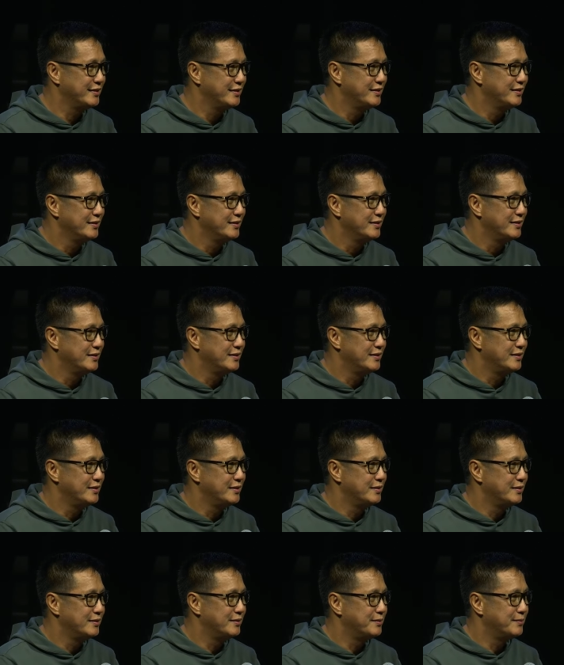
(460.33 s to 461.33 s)

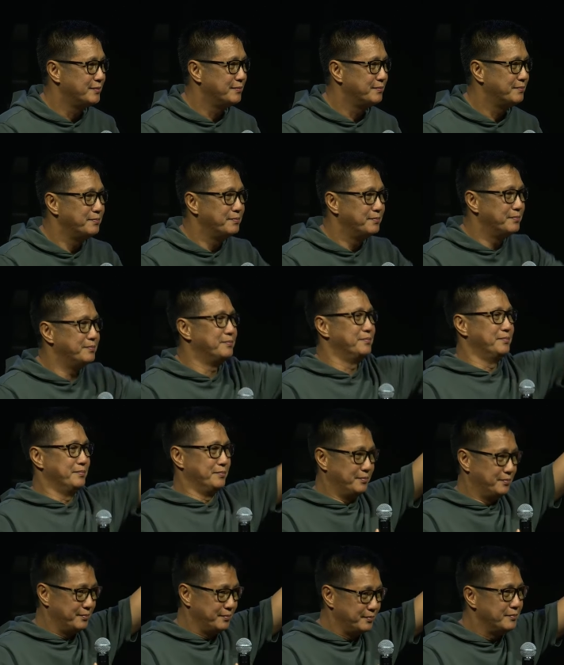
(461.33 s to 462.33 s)

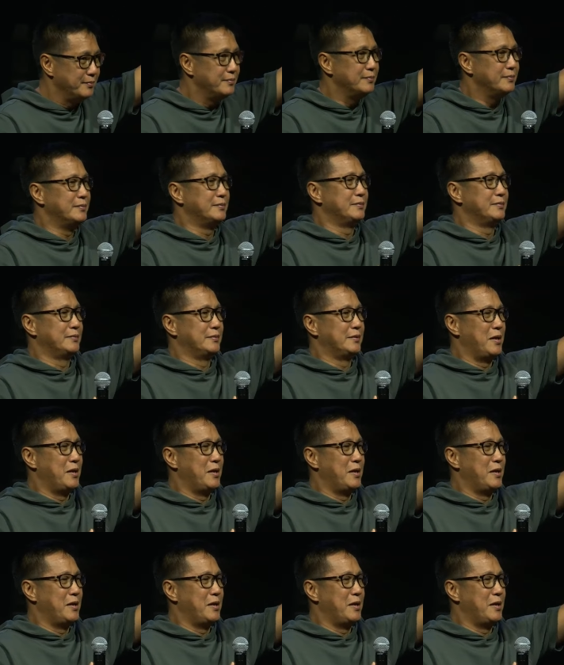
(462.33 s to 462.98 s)
No one is speaking in this clip.